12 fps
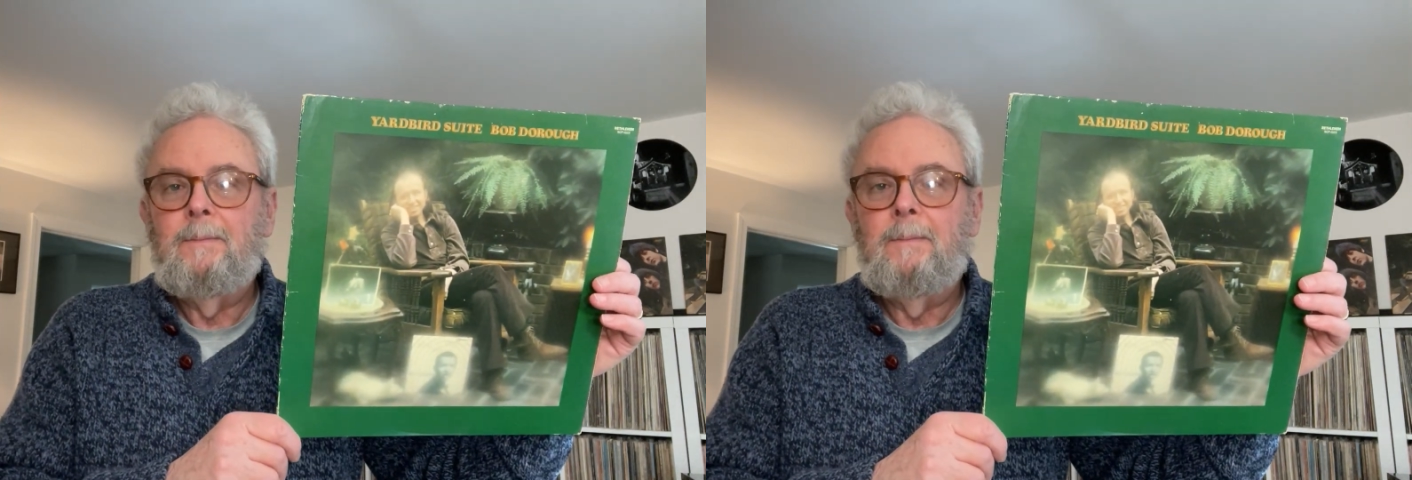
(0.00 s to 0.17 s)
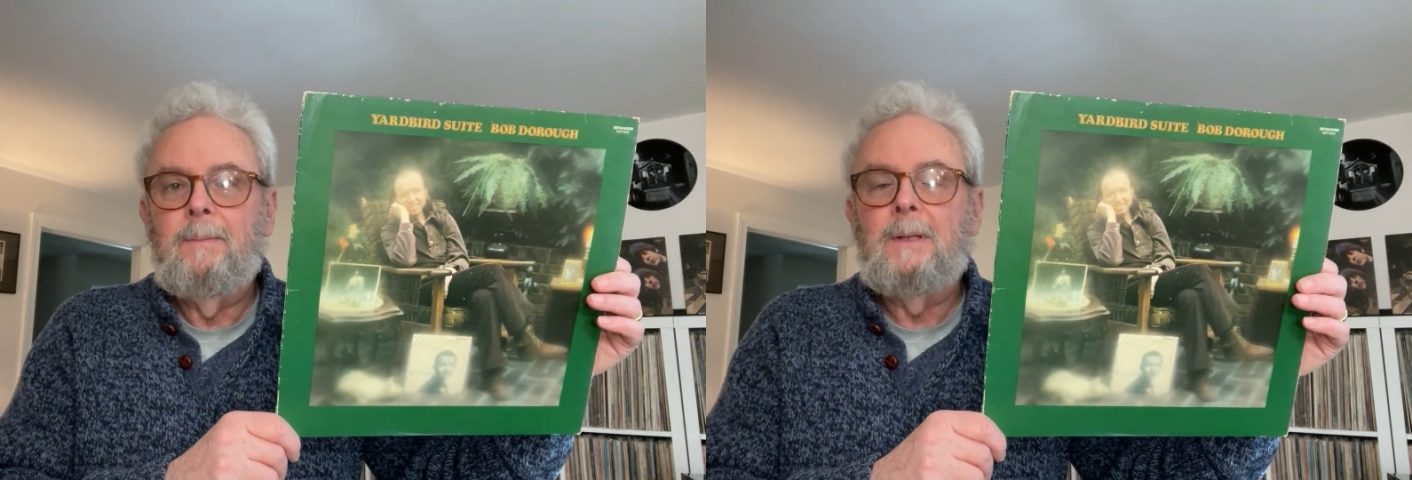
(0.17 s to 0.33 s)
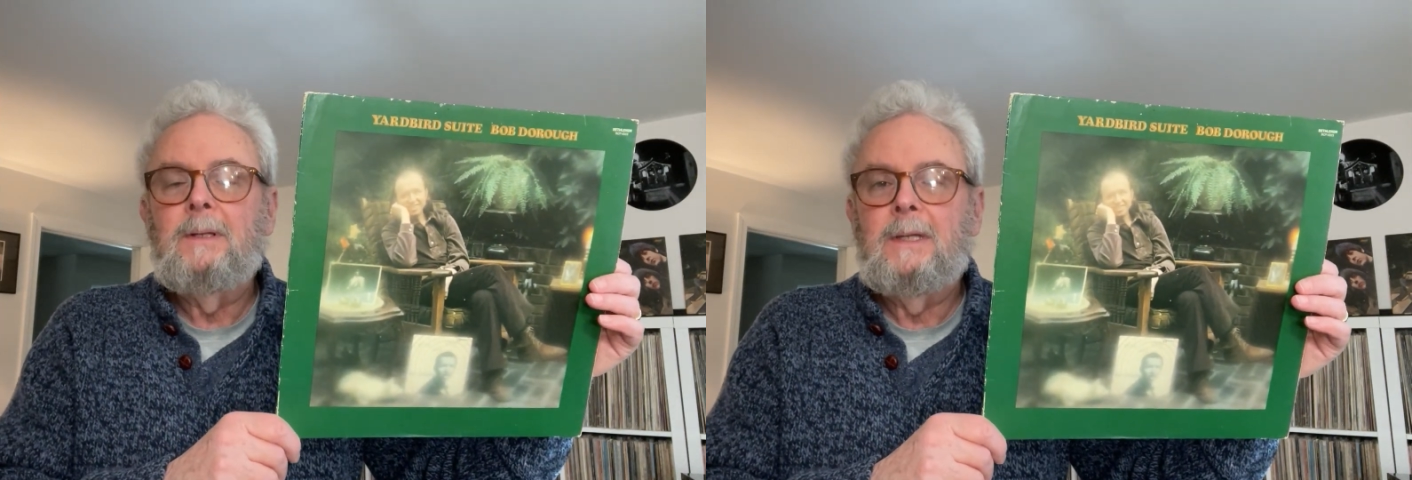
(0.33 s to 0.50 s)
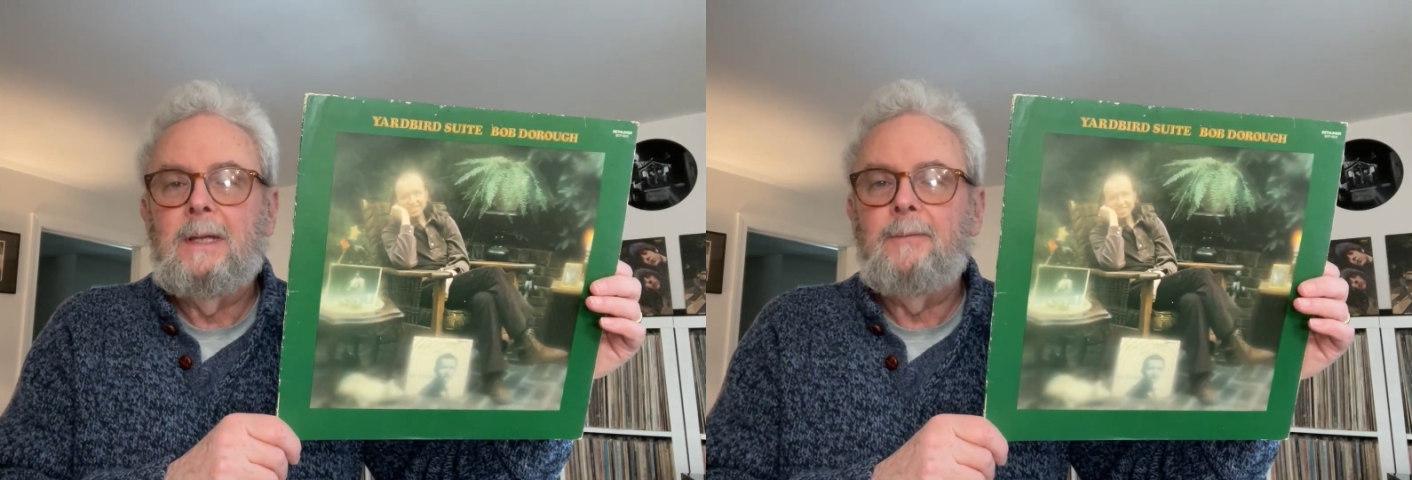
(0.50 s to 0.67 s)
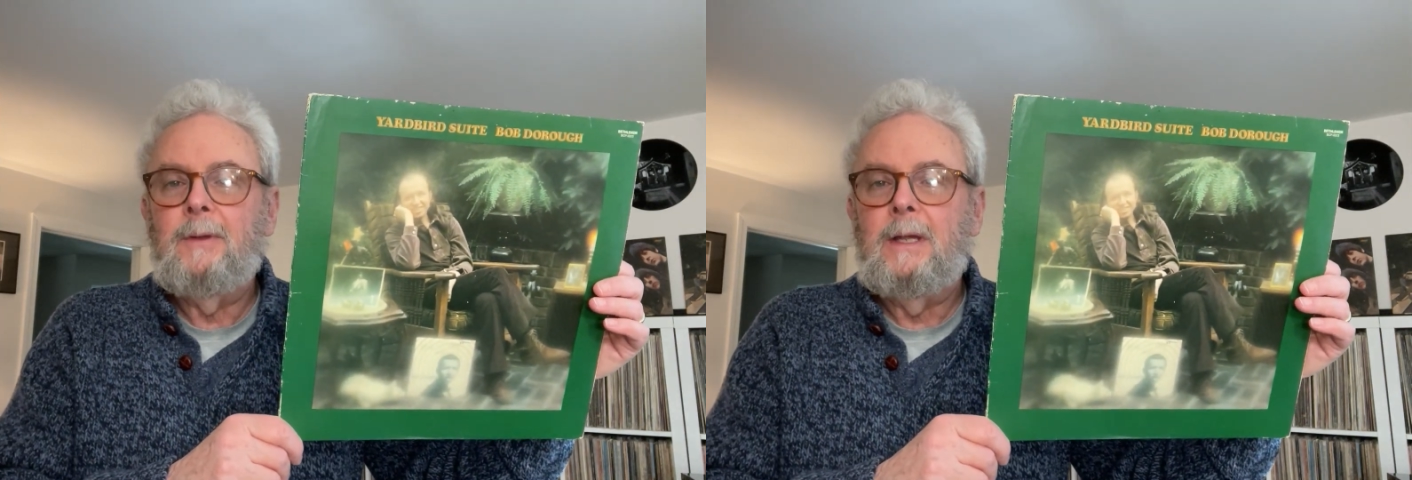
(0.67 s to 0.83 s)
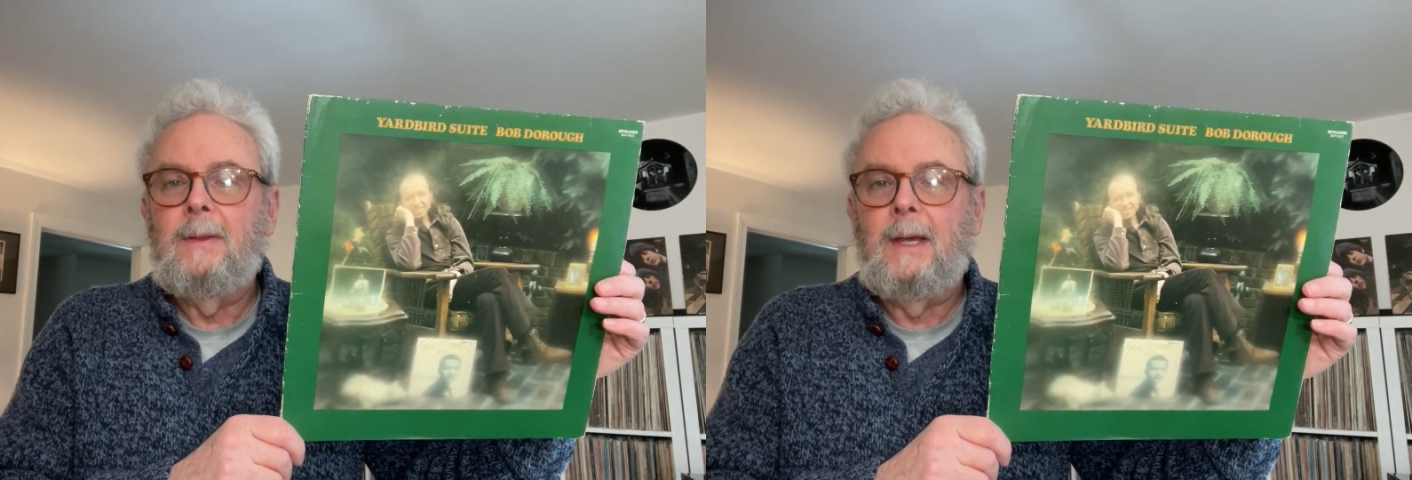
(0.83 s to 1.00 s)
But
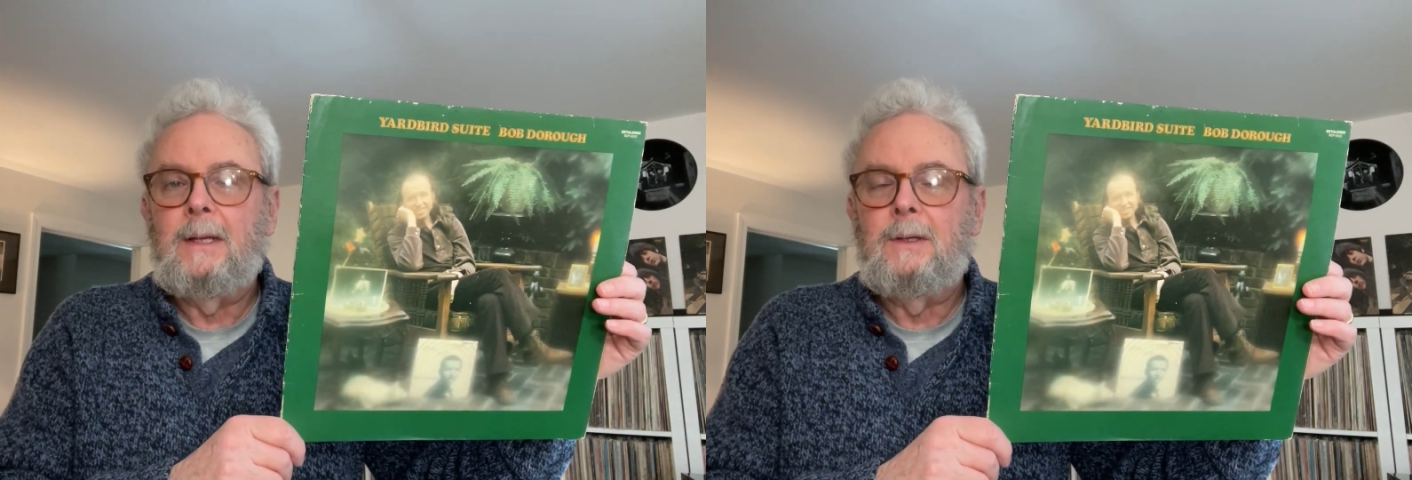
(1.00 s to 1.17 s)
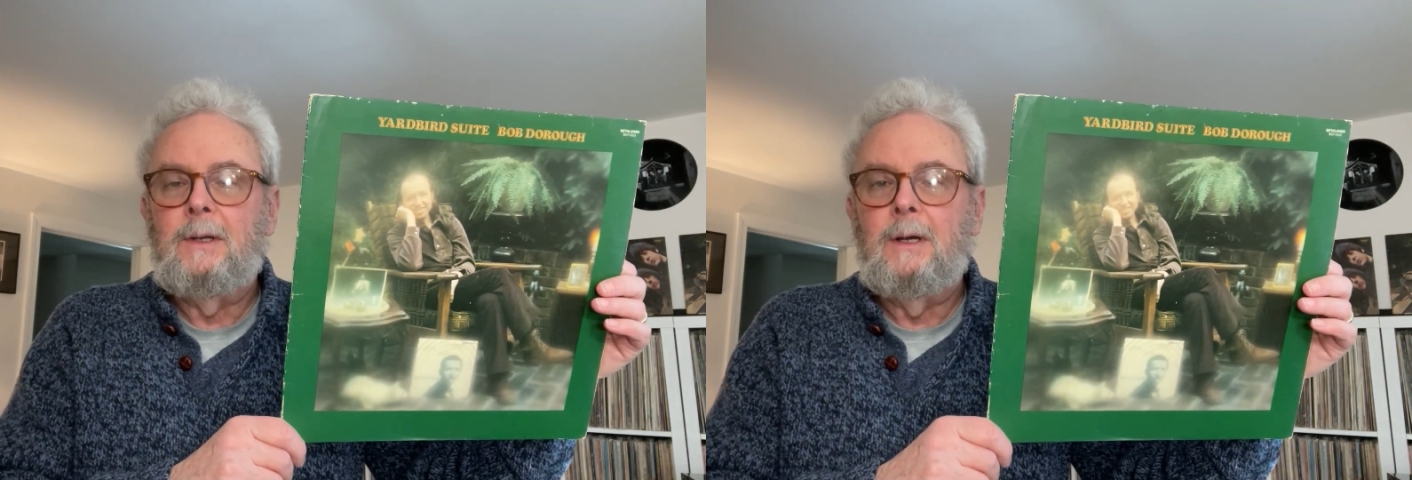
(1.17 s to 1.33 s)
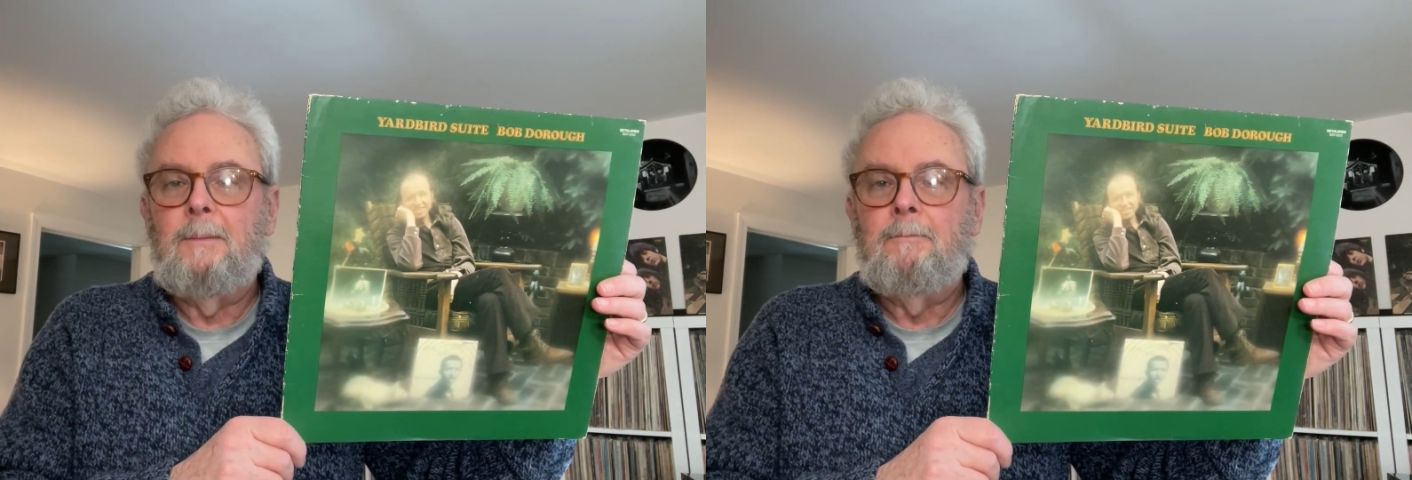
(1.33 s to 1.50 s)
definitely in that